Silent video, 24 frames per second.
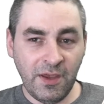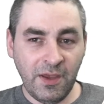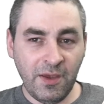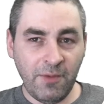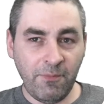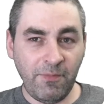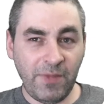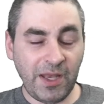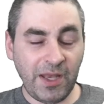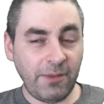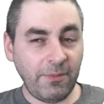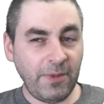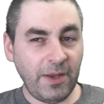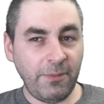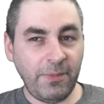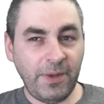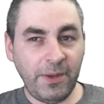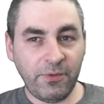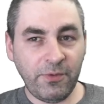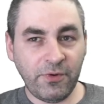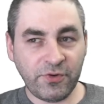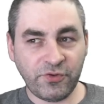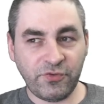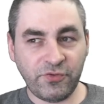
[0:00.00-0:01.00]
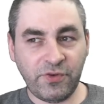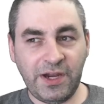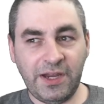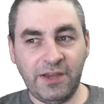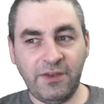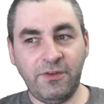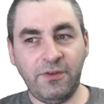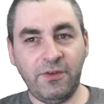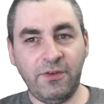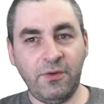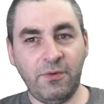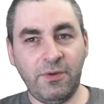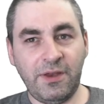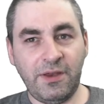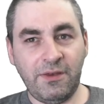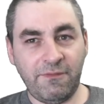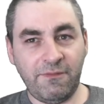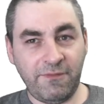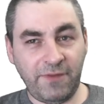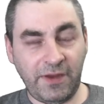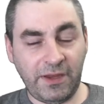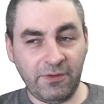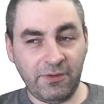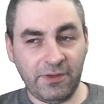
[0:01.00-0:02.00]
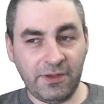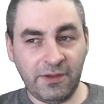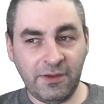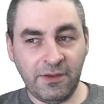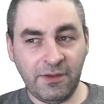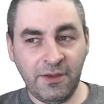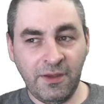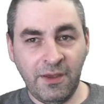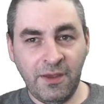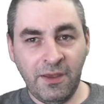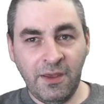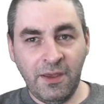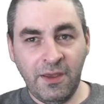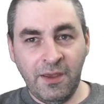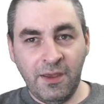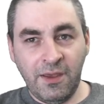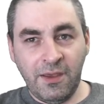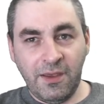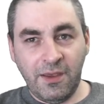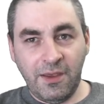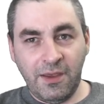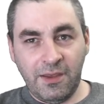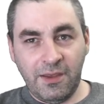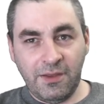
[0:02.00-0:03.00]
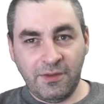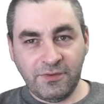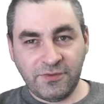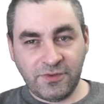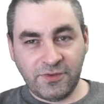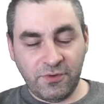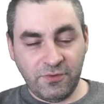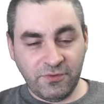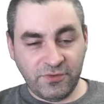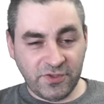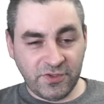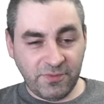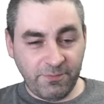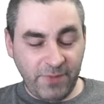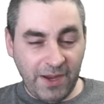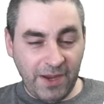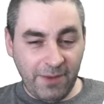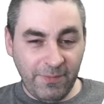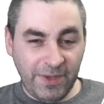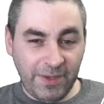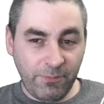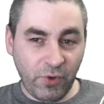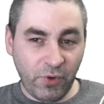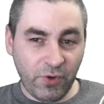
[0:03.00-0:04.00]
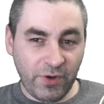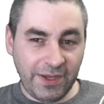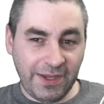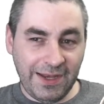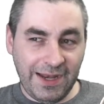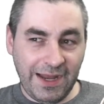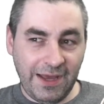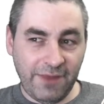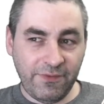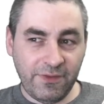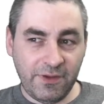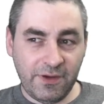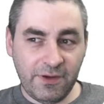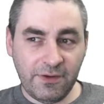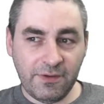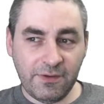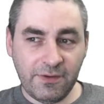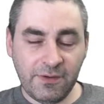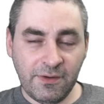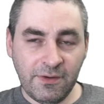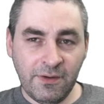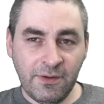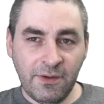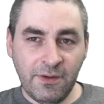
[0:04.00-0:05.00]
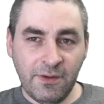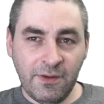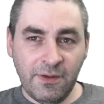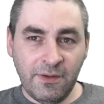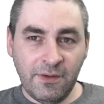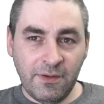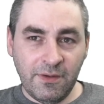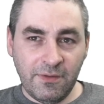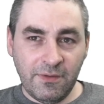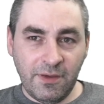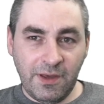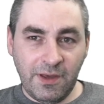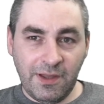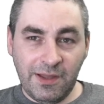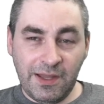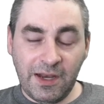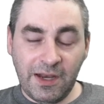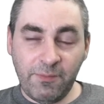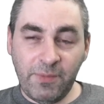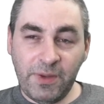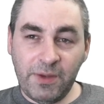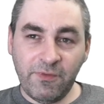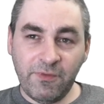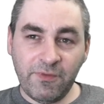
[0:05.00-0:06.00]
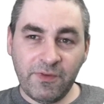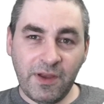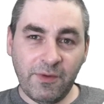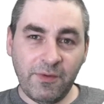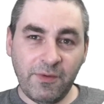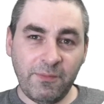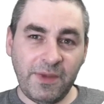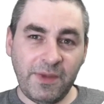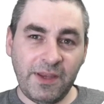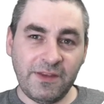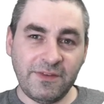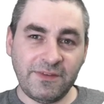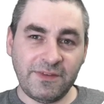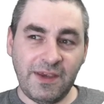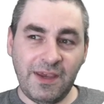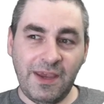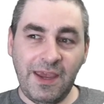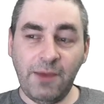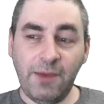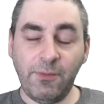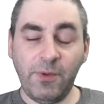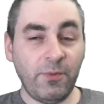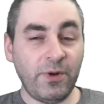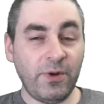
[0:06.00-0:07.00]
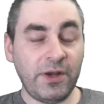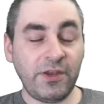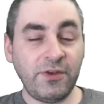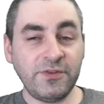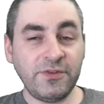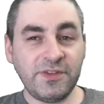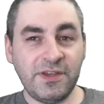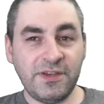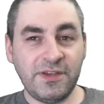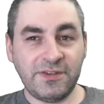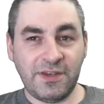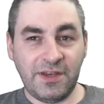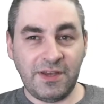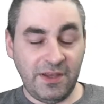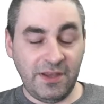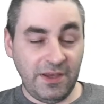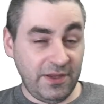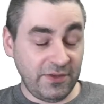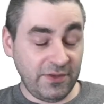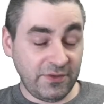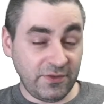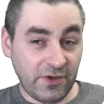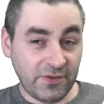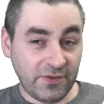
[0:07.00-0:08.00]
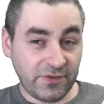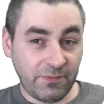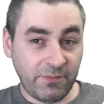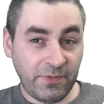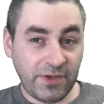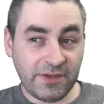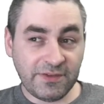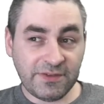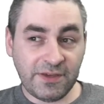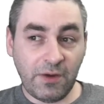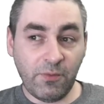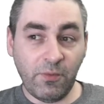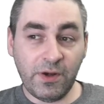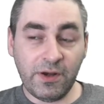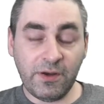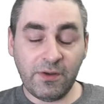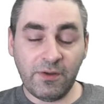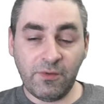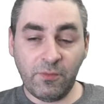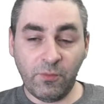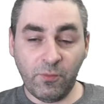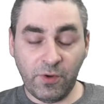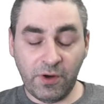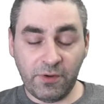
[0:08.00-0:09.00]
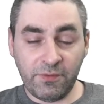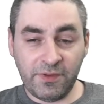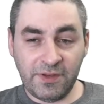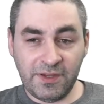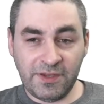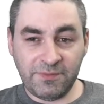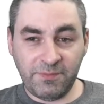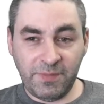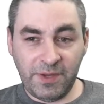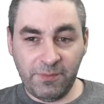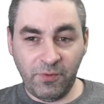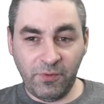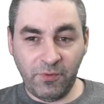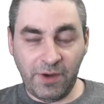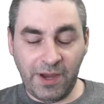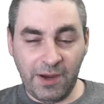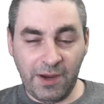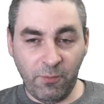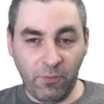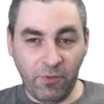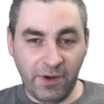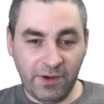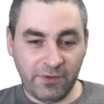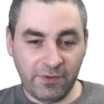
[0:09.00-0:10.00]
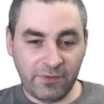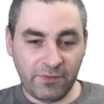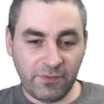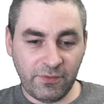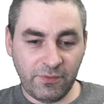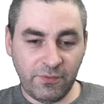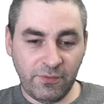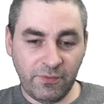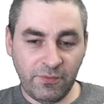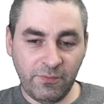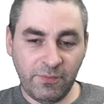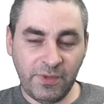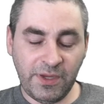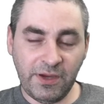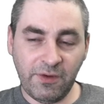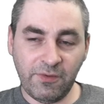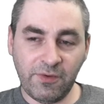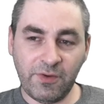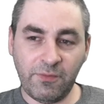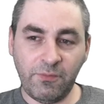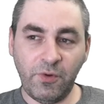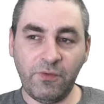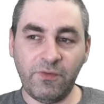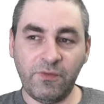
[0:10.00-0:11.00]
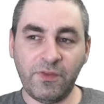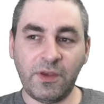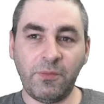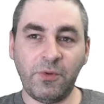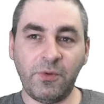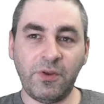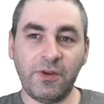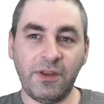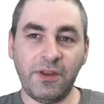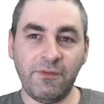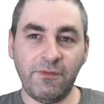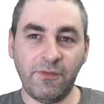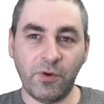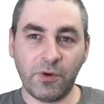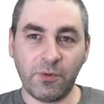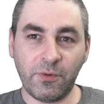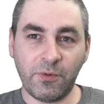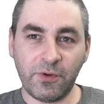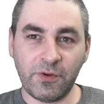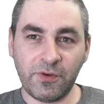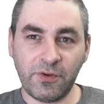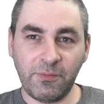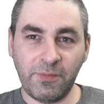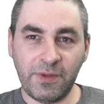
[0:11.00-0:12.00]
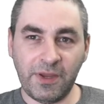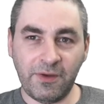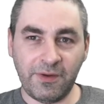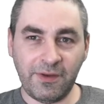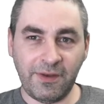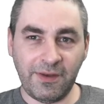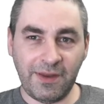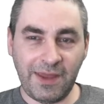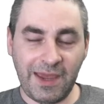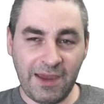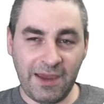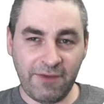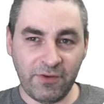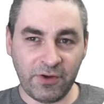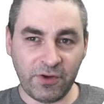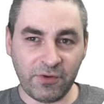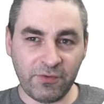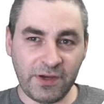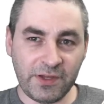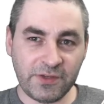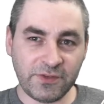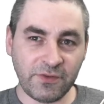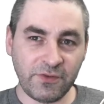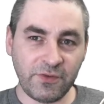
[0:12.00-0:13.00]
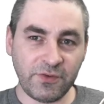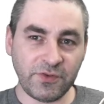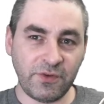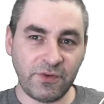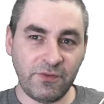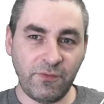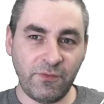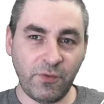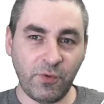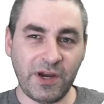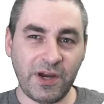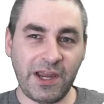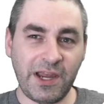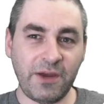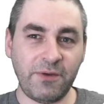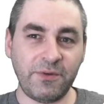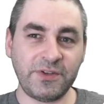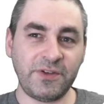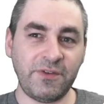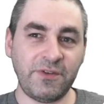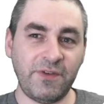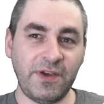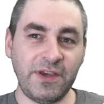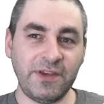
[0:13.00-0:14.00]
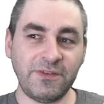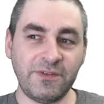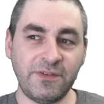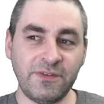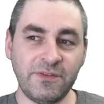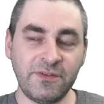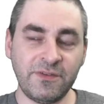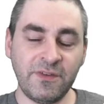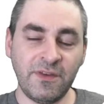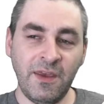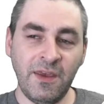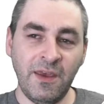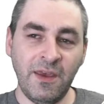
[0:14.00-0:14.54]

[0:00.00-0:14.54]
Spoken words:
Many people are trying to do it and failing. And so just by me putting it out there, a lot of people have come to me and say, hey, we want to use this. And it's awesome because I want to work with these people. I want to be able to move the community forward to be able to have a great solution for iOS devices.